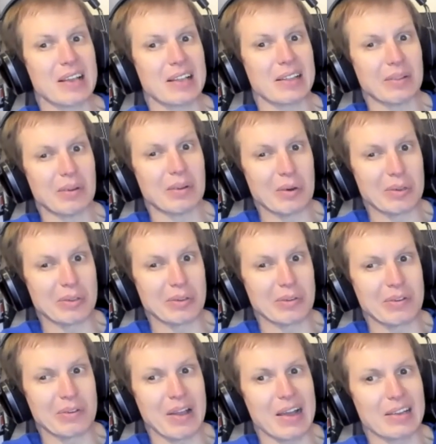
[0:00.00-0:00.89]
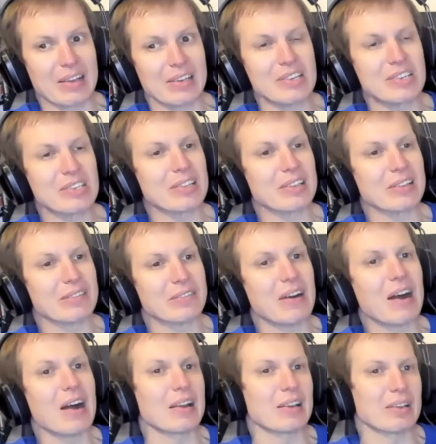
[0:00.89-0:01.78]
a lot of additional
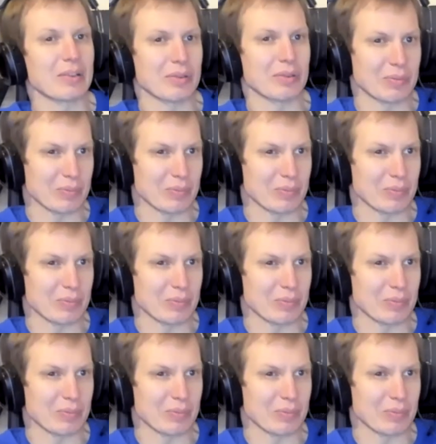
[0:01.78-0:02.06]
value